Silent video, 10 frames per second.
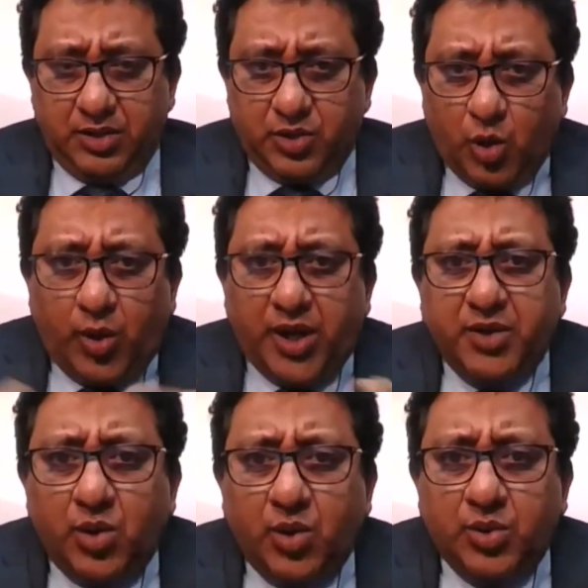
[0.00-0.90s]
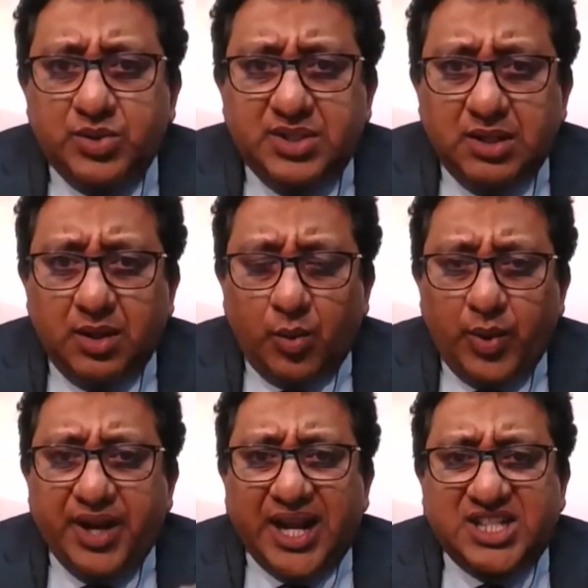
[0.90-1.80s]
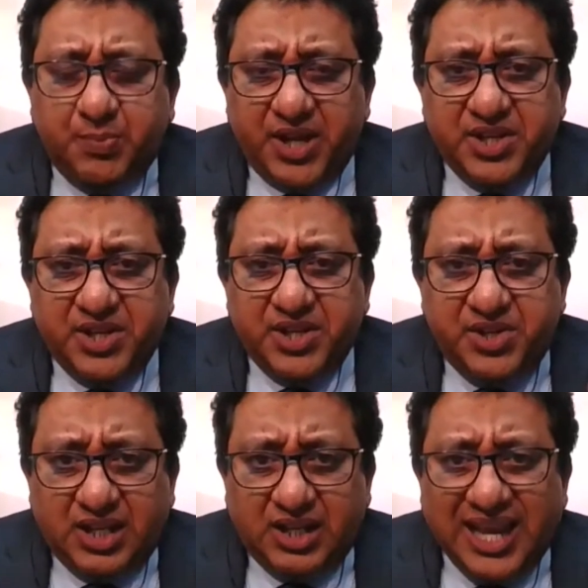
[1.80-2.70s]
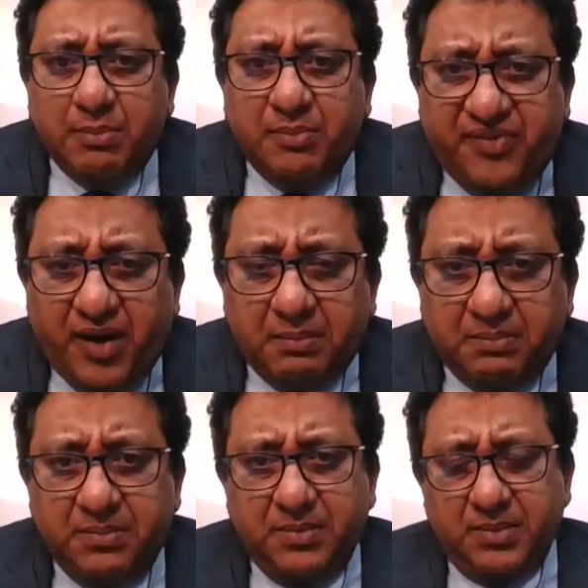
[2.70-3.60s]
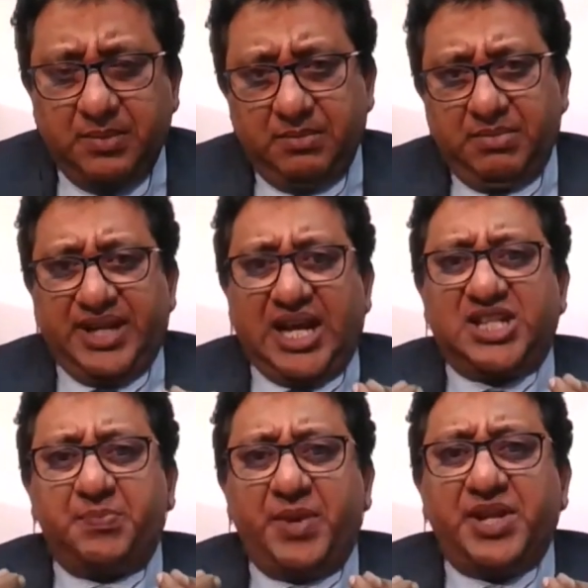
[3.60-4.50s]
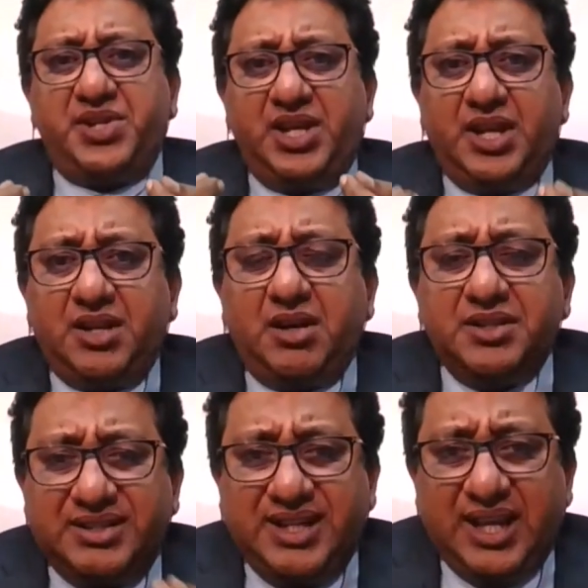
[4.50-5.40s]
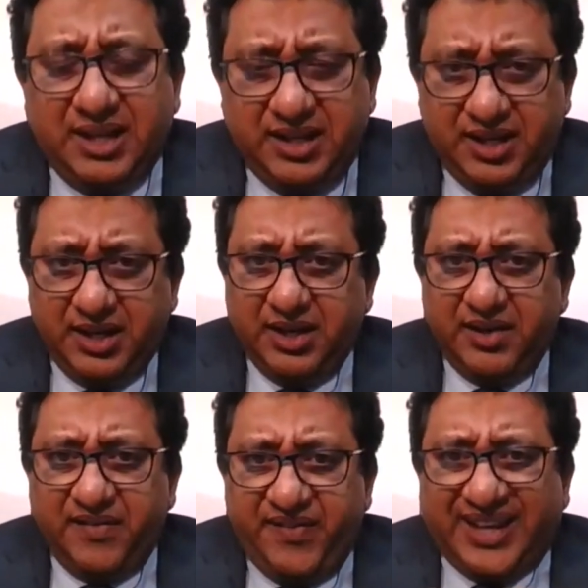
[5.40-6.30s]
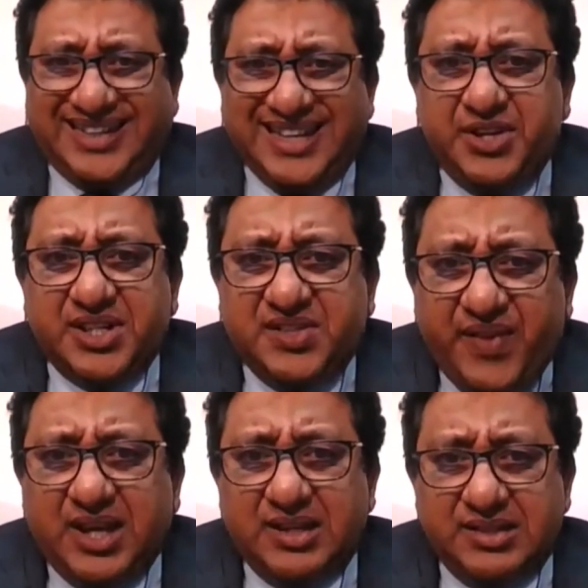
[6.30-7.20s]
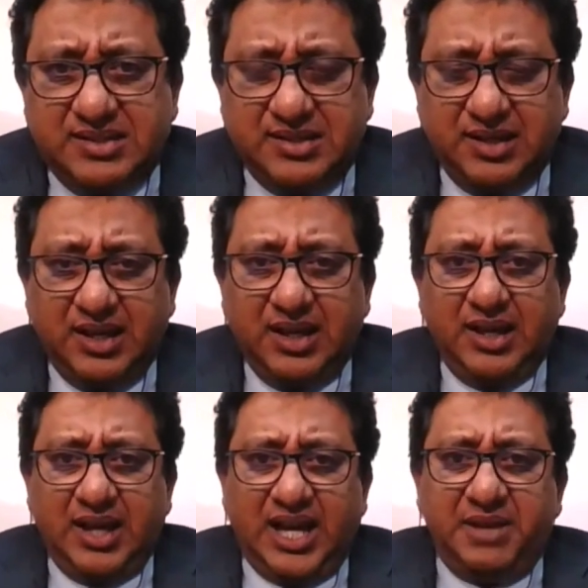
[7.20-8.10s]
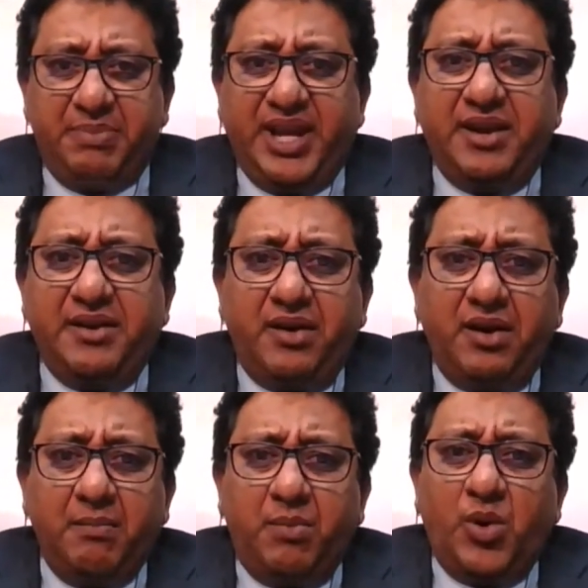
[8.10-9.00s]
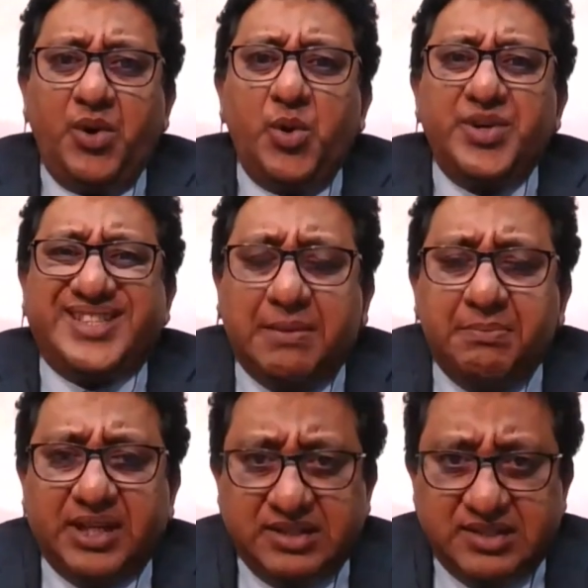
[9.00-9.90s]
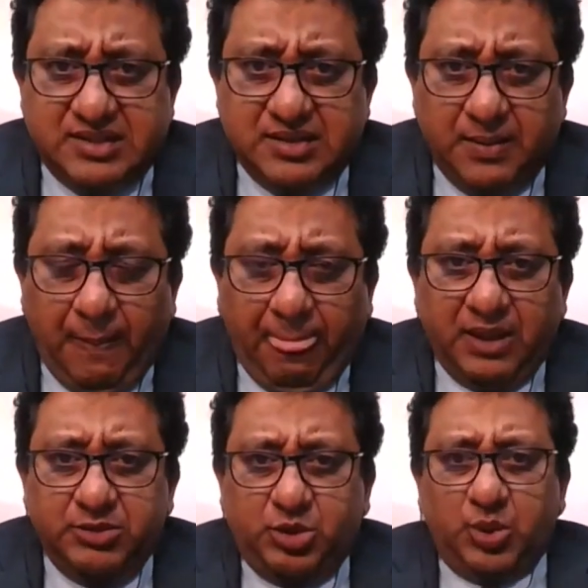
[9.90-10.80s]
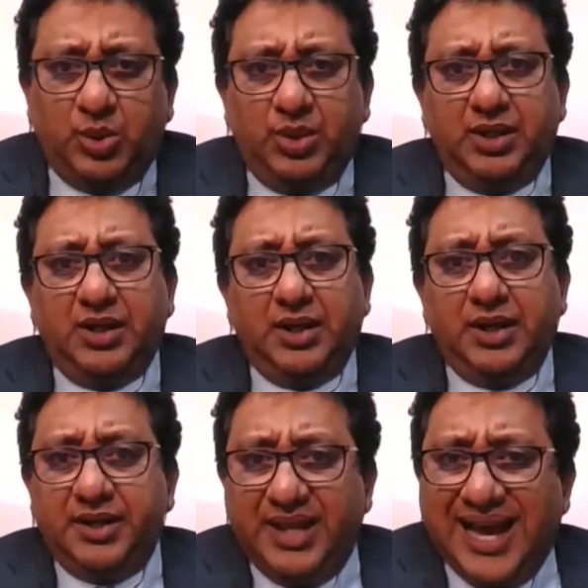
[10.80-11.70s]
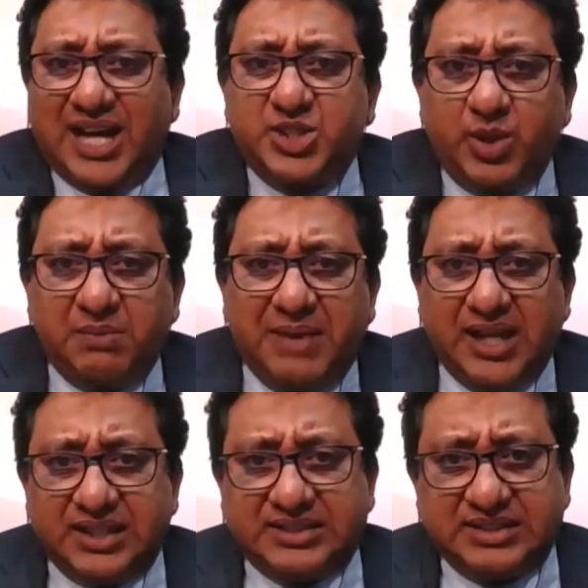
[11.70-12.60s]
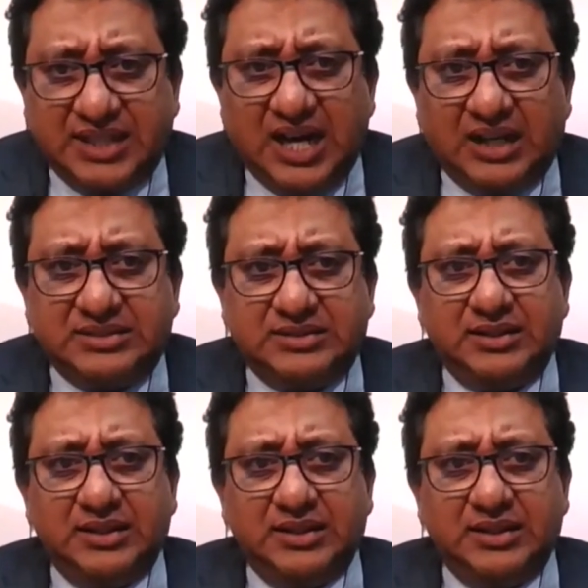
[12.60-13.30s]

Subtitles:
No one knows where that spreadsheet came from, but that spreadsheet contained fictitious figures and bore no resemblance to the actual ballots cast.